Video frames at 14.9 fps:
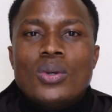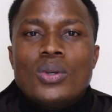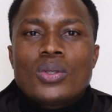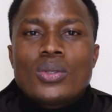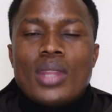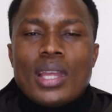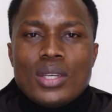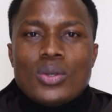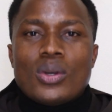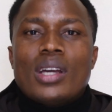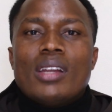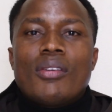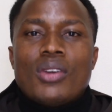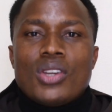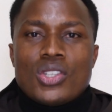so that you
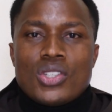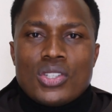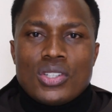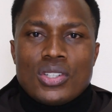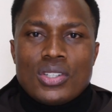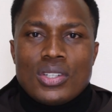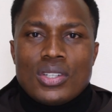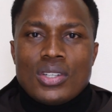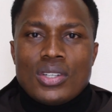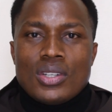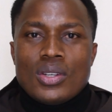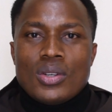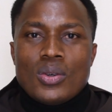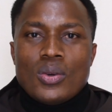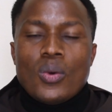can reach
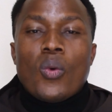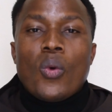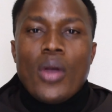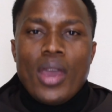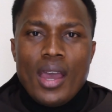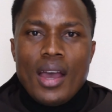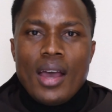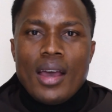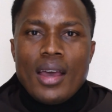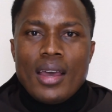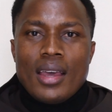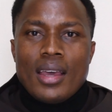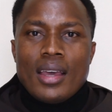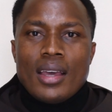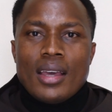where
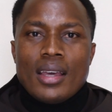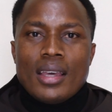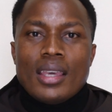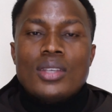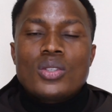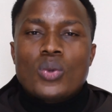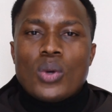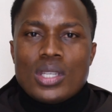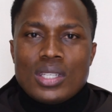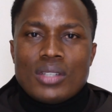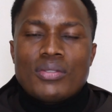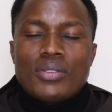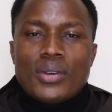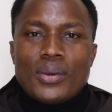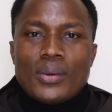he is waiting
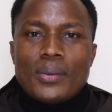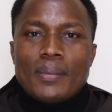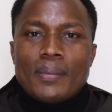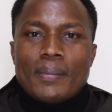for you.